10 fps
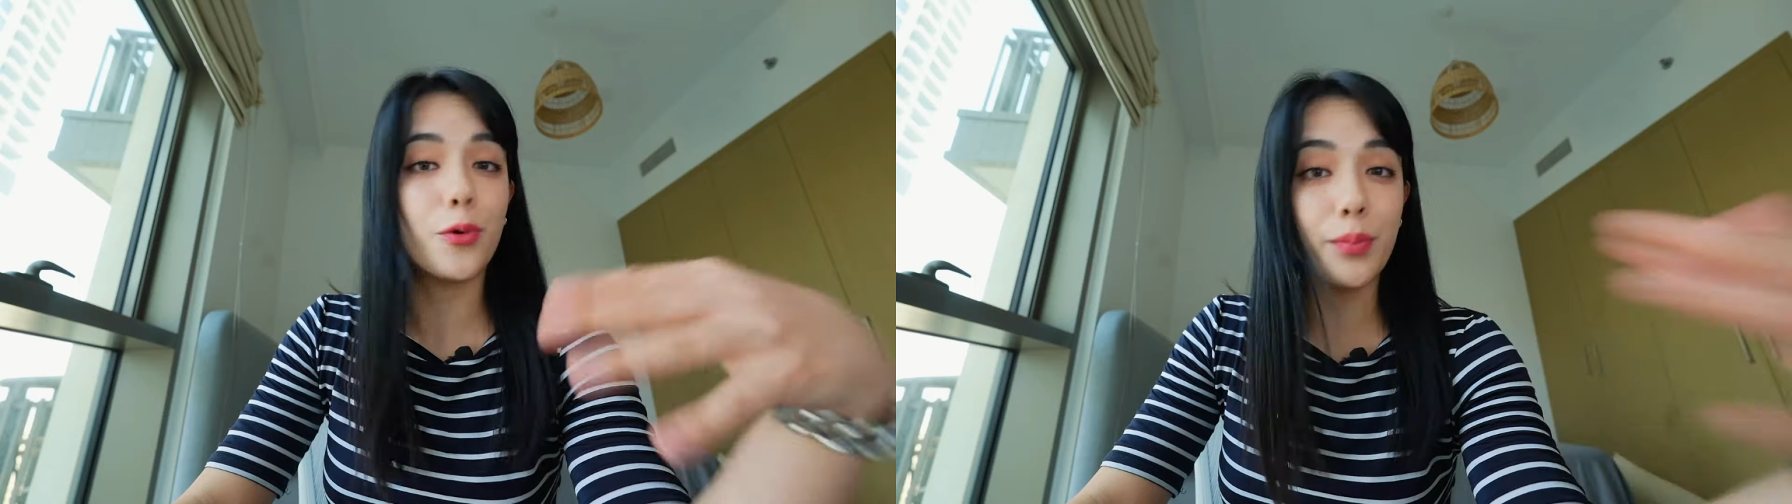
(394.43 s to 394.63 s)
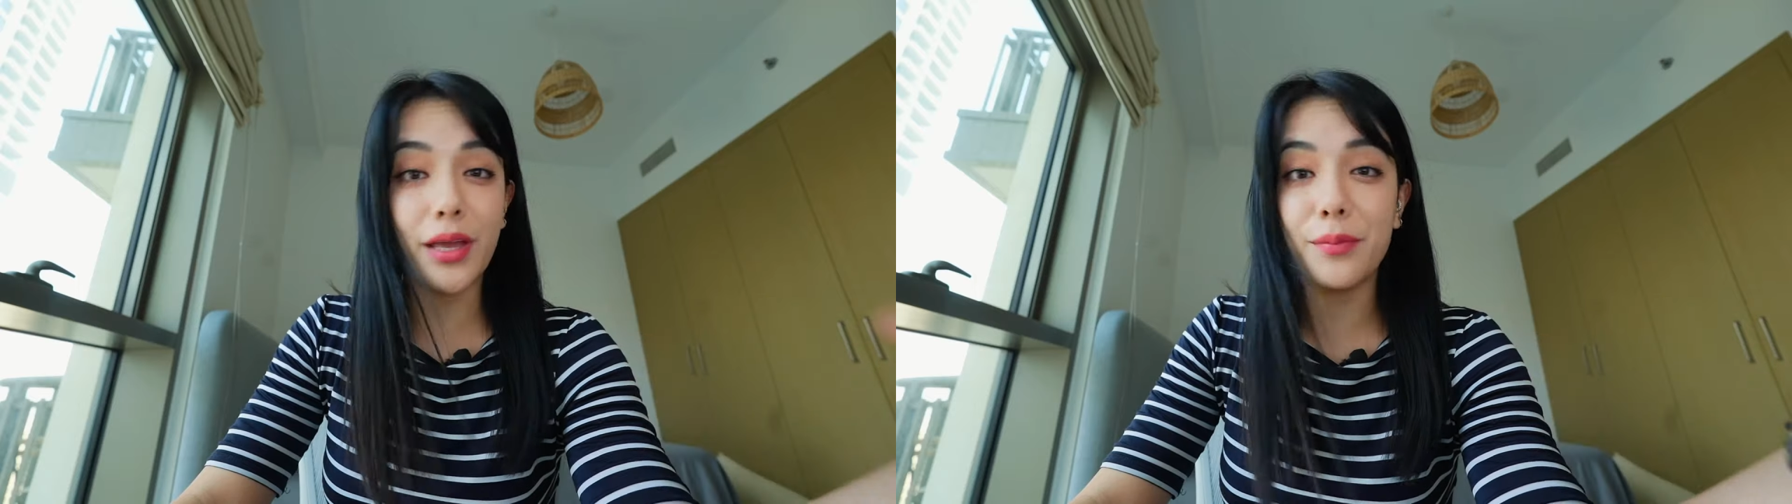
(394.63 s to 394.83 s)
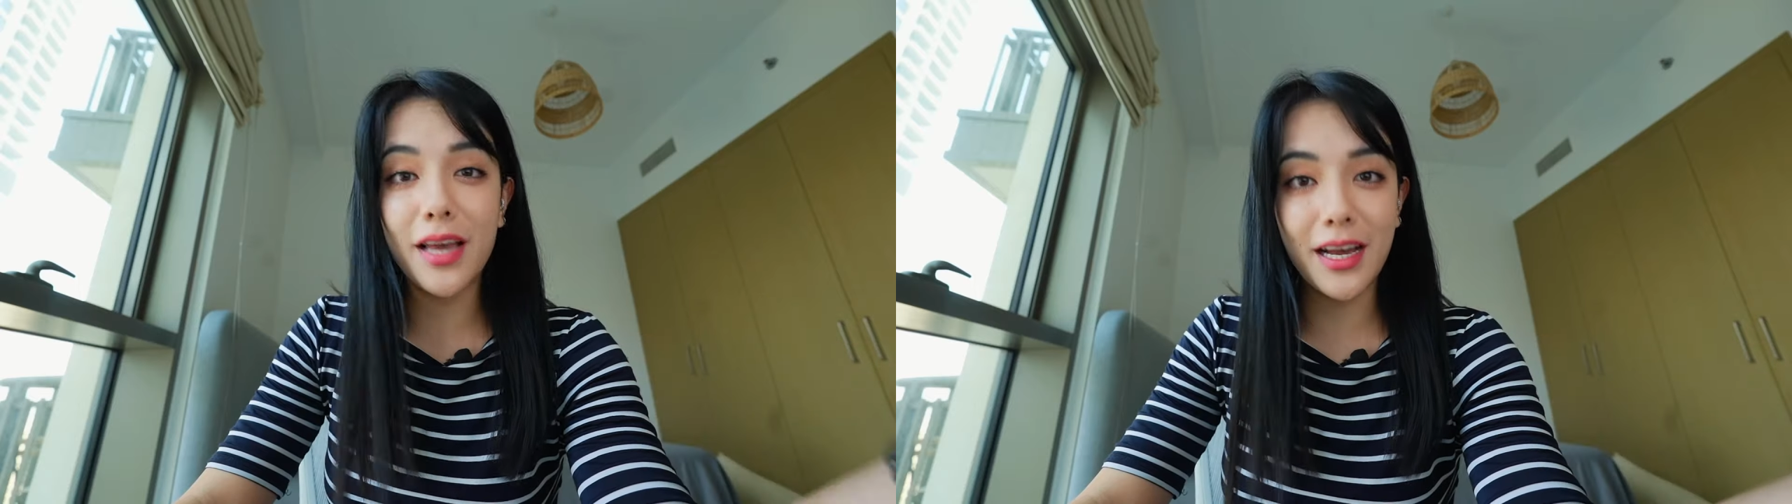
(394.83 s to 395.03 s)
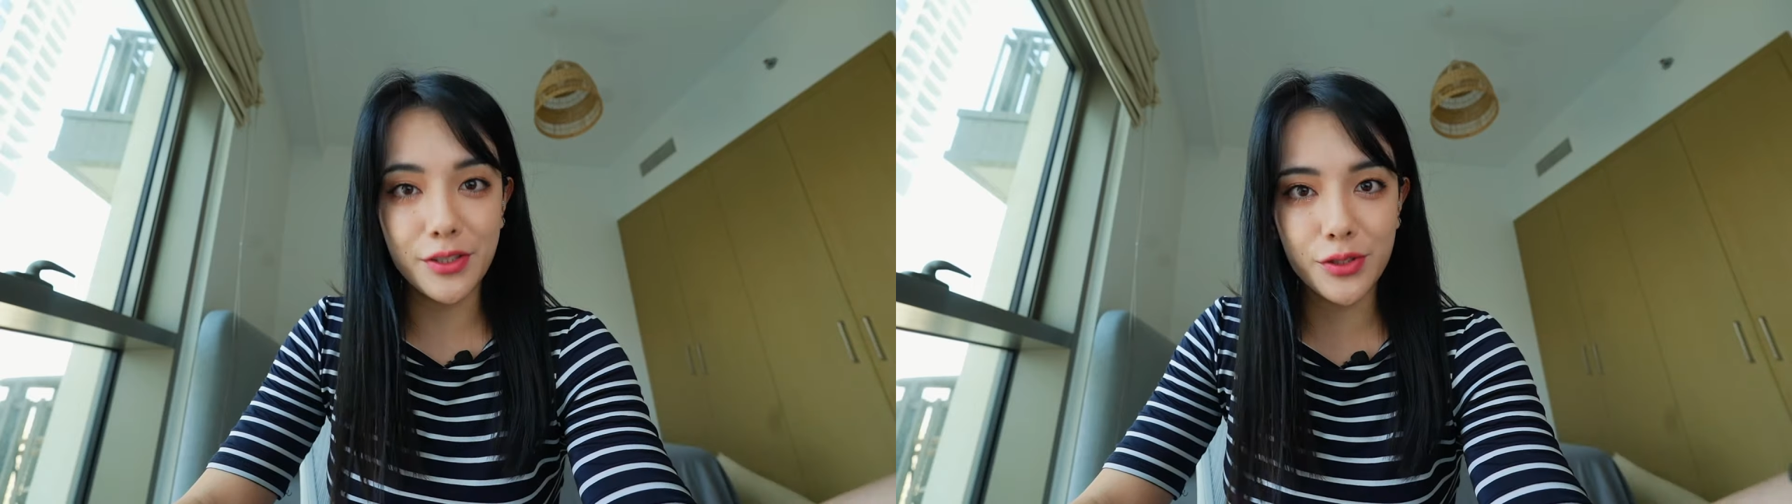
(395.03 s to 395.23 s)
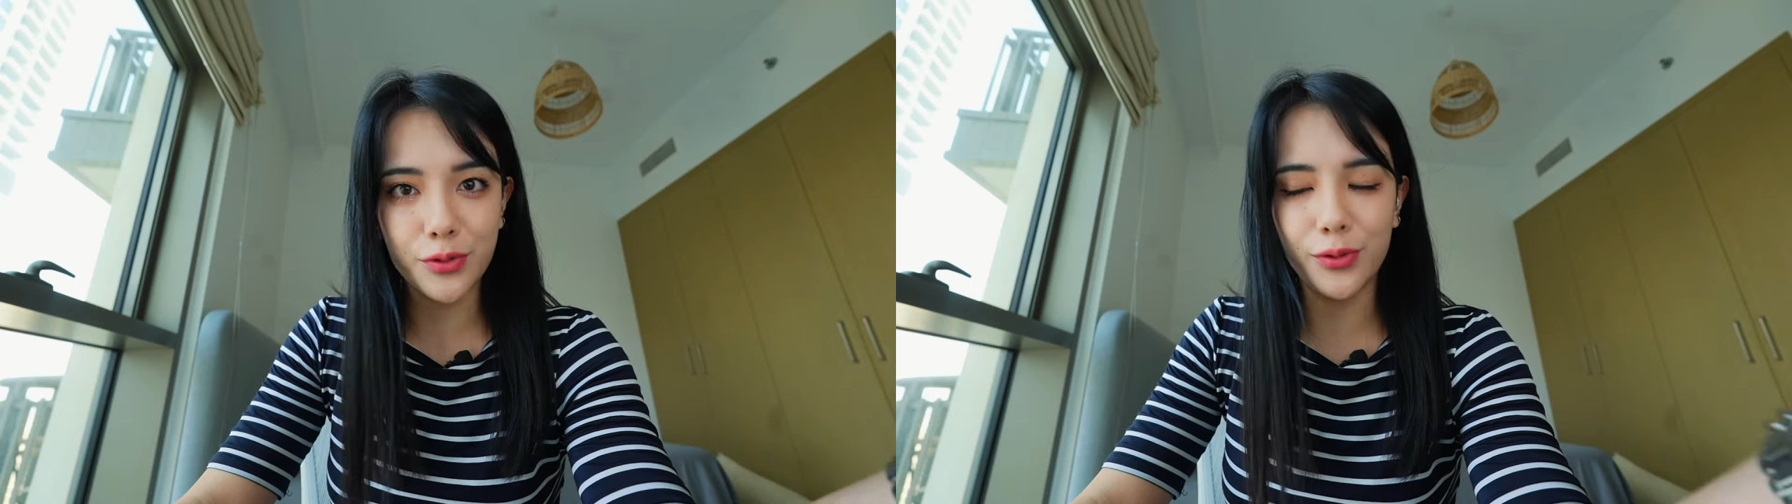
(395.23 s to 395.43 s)
or maybe
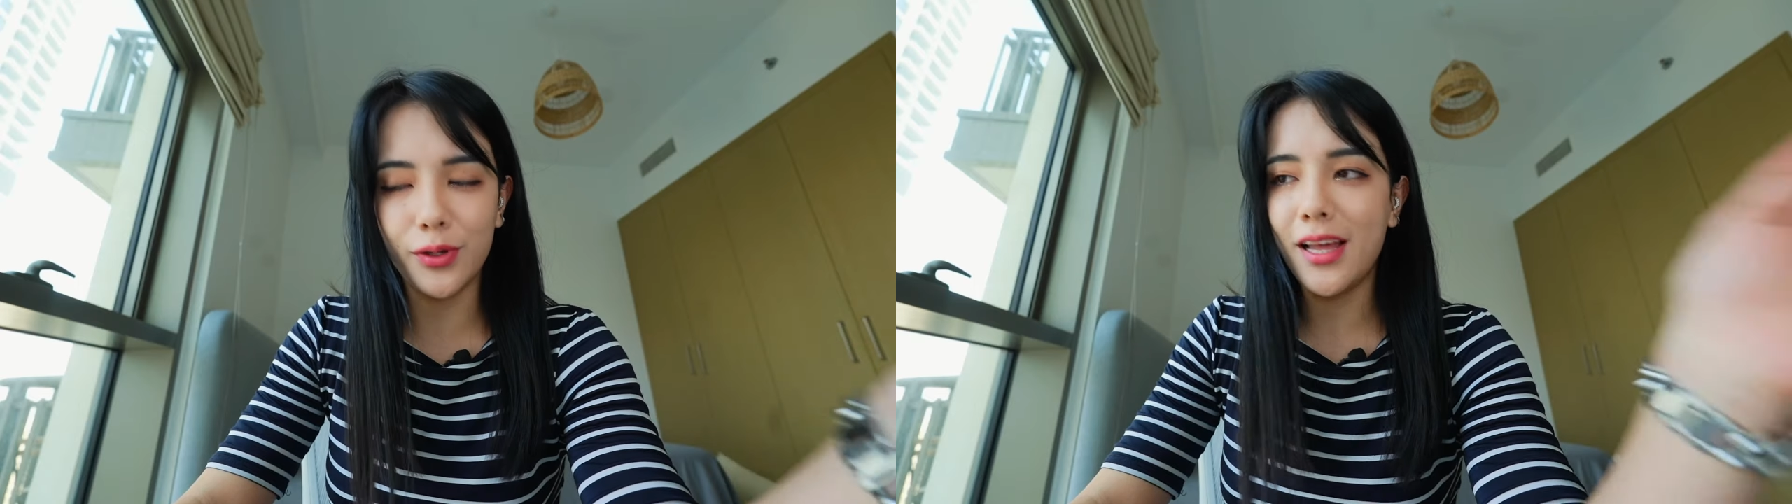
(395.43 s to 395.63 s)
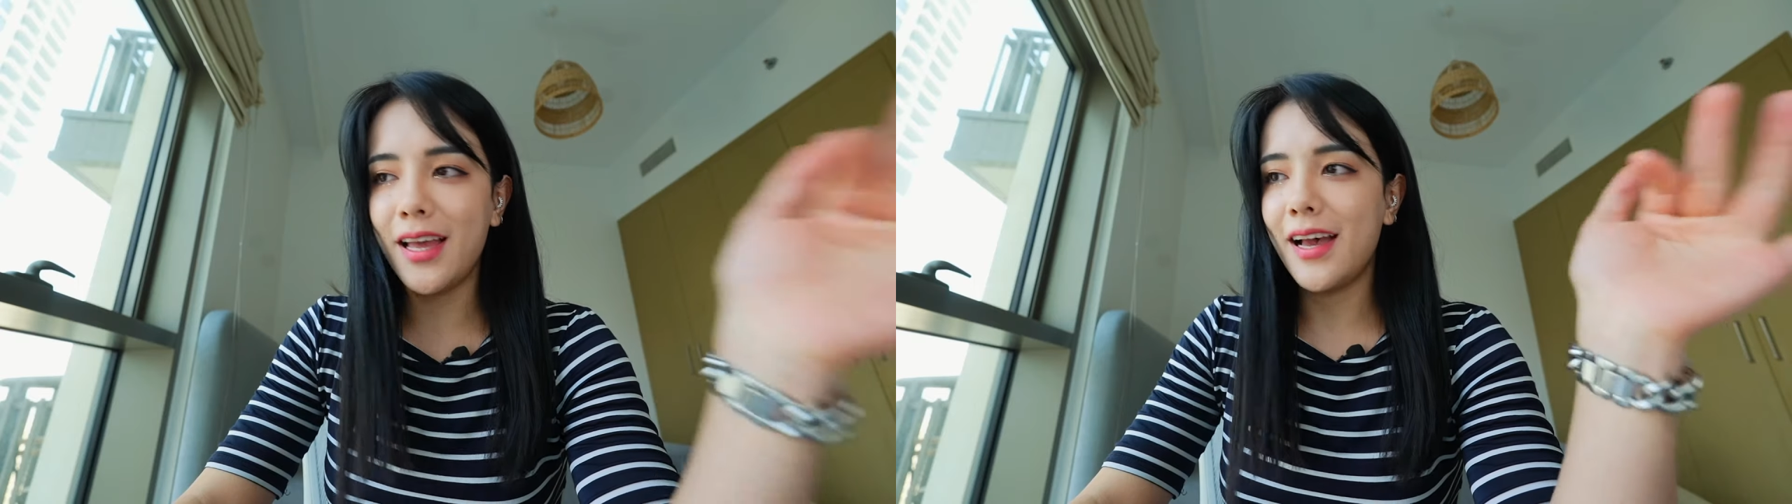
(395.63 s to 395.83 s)
at school